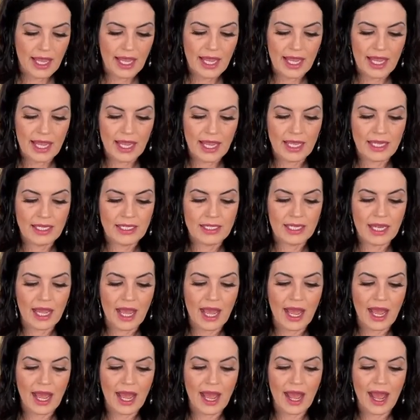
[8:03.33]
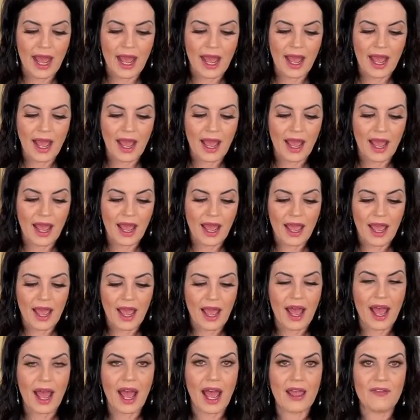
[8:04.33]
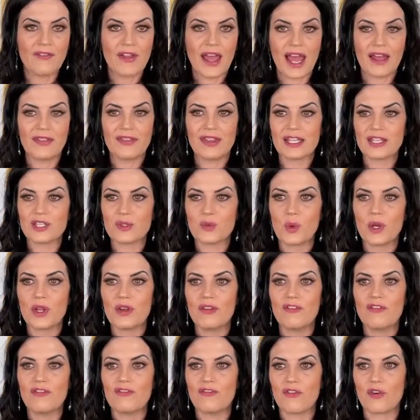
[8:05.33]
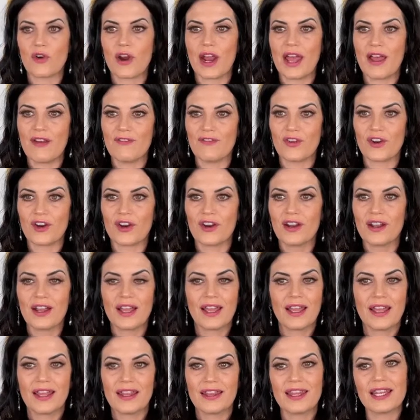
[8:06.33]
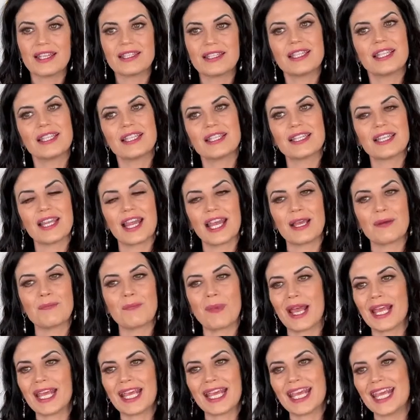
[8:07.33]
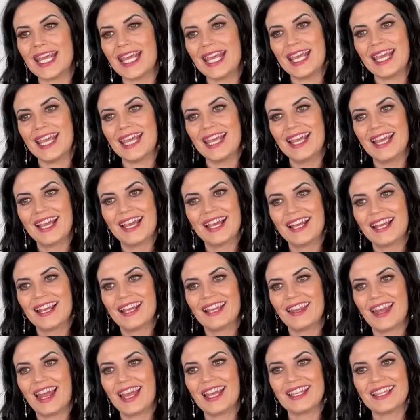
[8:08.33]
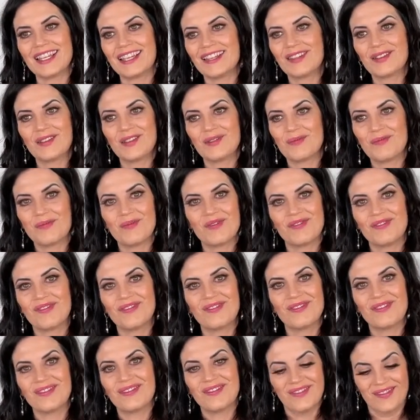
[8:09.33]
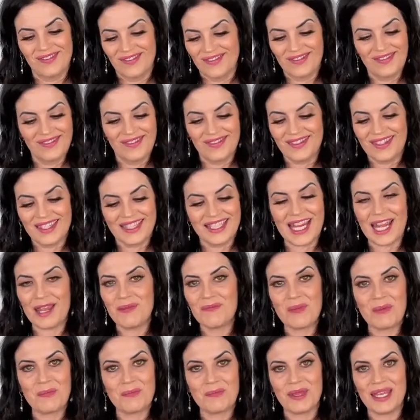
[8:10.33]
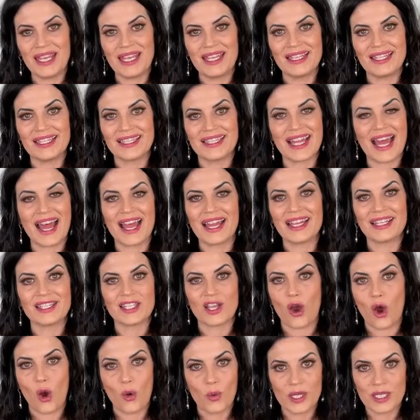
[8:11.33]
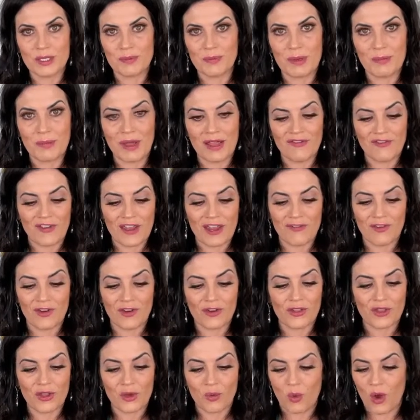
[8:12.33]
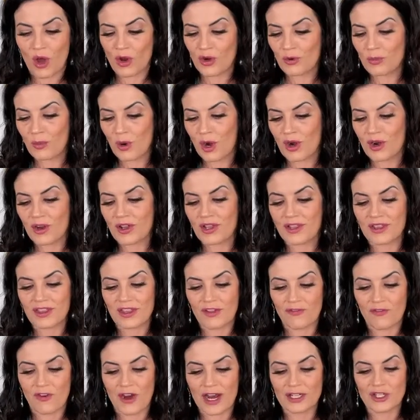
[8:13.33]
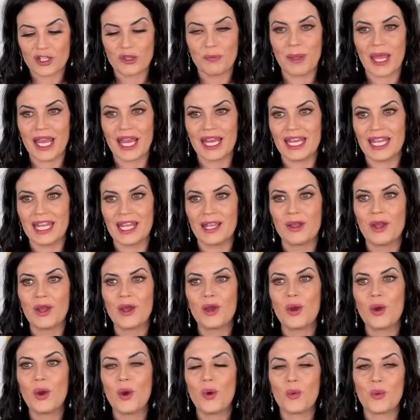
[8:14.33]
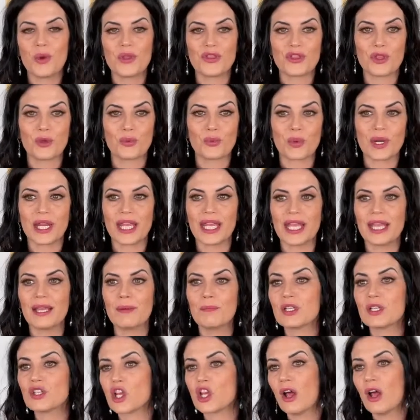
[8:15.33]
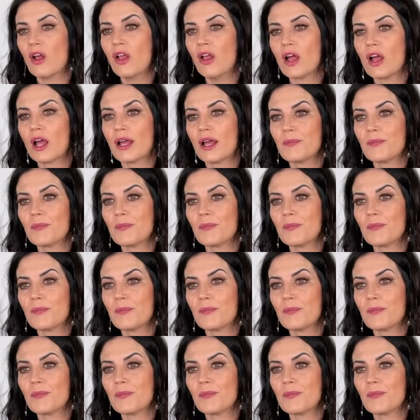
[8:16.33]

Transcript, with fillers: And I've had this one forever. This is like my key, like statement piece that has always been my favorite the watermark, the frangipani with the ring, Michelle.